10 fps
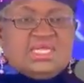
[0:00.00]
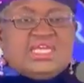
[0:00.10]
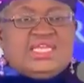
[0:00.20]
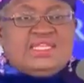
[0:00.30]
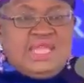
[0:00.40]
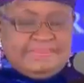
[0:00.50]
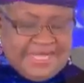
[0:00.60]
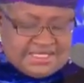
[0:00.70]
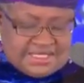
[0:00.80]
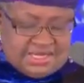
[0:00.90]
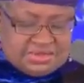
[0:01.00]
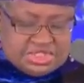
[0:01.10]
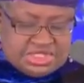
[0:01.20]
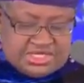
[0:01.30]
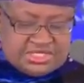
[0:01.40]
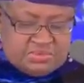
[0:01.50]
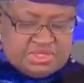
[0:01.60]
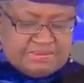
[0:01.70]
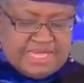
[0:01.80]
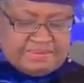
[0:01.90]
The kidnappers, negotiating
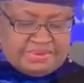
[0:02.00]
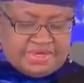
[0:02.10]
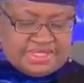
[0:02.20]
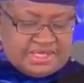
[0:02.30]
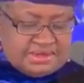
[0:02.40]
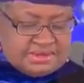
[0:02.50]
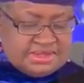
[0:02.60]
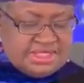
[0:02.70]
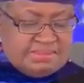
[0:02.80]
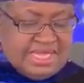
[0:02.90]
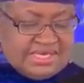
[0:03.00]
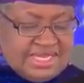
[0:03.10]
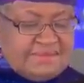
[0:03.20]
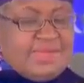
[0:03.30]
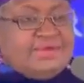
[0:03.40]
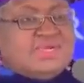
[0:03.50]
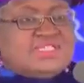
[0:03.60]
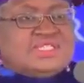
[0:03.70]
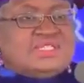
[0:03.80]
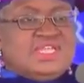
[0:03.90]
with my brother, demanded my
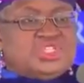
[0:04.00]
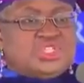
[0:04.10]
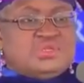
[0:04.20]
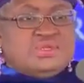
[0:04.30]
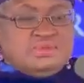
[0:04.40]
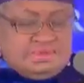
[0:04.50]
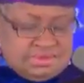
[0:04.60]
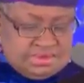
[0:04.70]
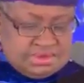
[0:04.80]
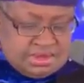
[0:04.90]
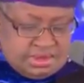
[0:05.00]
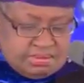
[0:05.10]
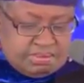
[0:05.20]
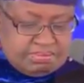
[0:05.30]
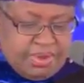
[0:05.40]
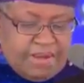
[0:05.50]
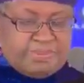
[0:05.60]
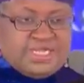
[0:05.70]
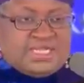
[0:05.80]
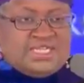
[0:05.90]
resignation
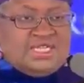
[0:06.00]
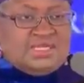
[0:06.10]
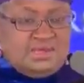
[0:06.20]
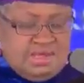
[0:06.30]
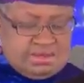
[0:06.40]
publicly.